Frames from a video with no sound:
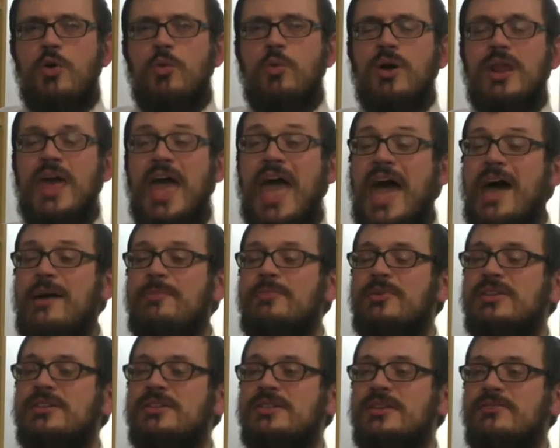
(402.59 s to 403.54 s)
what
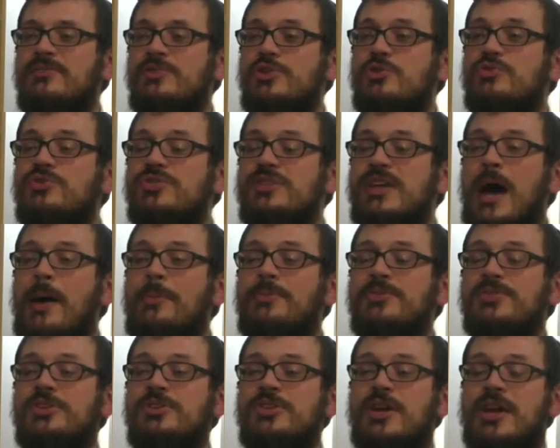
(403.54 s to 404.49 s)
happens if you
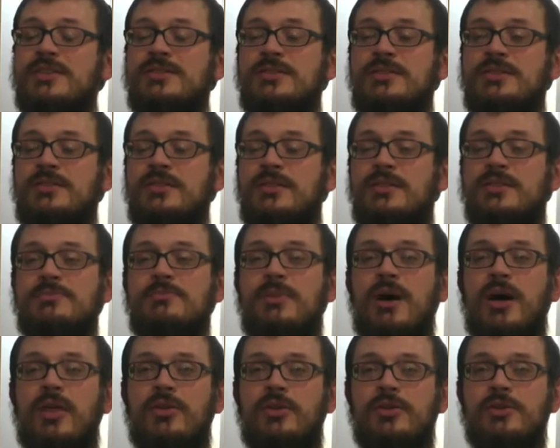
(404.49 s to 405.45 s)
stop suggesting to these
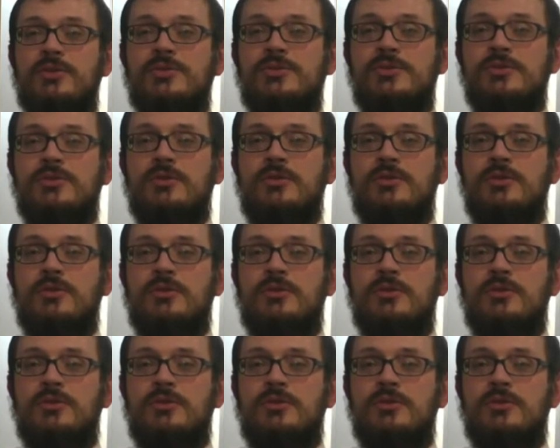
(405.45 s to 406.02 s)
mothers?